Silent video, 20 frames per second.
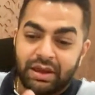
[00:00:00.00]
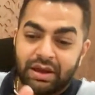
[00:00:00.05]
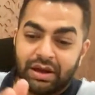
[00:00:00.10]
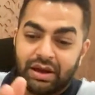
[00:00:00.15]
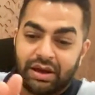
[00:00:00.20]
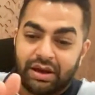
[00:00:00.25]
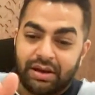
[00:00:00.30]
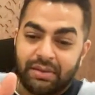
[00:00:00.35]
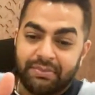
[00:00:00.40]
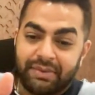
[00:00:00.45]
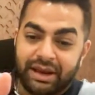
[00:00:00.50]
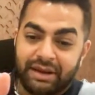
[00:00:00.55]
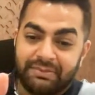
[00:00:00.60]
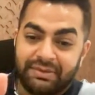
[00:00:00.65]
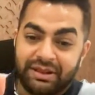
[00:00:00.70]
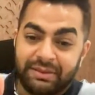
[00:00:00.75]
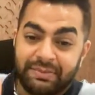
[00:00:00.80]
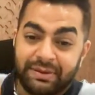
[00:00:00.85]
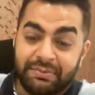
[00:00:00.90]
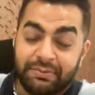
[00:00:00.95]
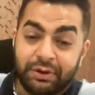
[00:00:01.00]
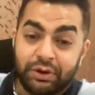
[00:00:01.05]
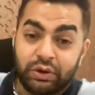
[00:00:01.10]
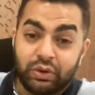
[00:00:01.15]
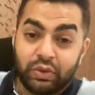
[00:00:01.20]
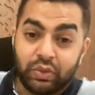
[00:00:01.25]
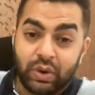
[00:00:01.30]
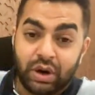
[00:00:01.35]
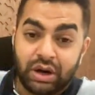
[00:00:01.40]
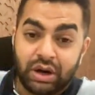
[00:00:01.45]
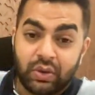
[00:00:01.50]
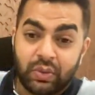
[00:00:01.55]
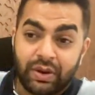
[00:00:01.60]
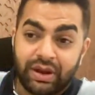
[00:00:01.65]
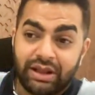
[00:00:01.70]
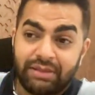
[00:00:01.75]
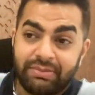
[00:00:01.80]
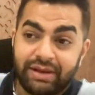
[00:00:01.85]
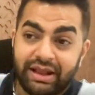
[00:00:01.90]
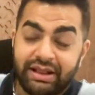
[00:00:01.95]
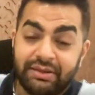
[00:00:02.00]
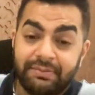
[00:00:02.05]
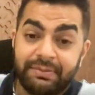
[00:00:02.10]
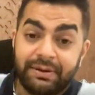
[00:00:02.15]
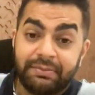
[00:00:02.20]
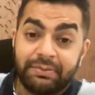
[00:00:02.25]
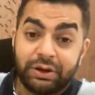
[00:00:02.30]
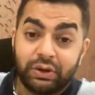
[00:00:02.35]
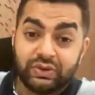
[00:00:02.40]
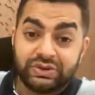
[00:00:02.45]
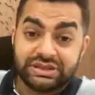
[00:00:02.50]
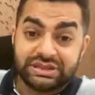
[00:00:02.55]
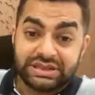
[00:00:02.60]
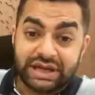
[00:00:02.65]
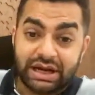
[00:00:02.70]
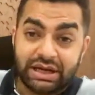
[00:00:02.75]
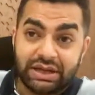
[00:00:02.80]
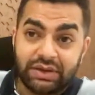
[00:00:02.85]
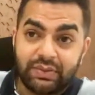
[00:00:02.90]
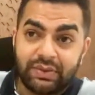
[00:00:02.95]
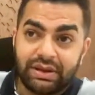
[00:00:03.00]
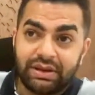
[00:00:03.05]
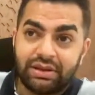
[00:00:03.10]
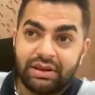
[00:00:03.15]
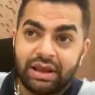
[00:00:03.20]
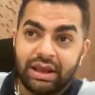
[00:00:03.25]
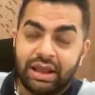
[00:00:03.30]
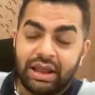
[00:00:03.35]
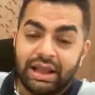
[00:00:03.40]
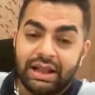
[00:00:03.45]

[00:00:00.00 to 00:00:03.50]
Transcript: maybe the people you work with, maybe the people you study with,